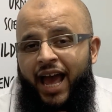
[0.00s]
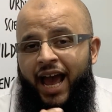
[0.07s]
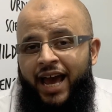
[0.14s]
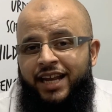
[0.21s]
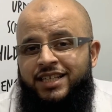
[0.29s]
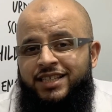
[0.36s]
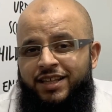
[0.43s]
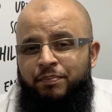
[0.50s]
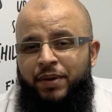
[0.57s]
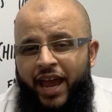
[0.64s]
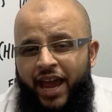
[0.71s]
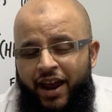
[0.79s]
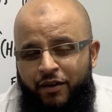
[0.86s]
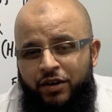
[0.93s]
and it's the
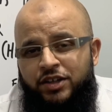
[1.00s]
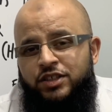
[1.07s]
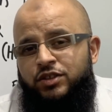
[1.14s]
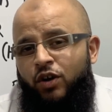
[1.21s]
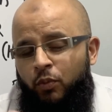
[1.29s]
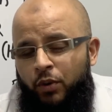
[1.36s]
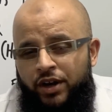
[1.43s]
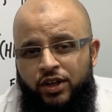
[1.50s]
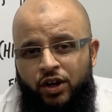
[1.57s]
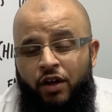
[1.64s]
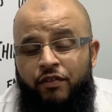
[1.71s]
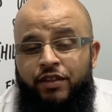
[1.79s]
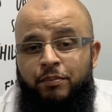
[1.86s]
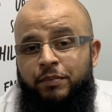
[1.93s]
parents or
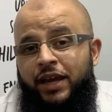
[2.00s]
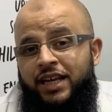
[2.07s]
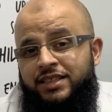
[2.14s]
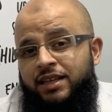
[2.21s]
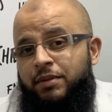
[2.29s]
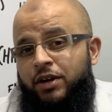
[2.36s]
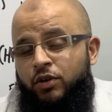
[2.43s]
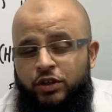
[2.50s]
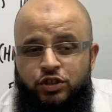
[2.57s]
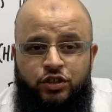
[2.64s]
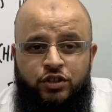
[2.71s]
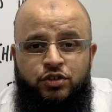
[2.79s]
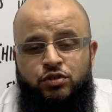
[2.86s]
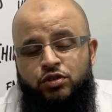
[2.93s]
whatnot that makes them a Christian,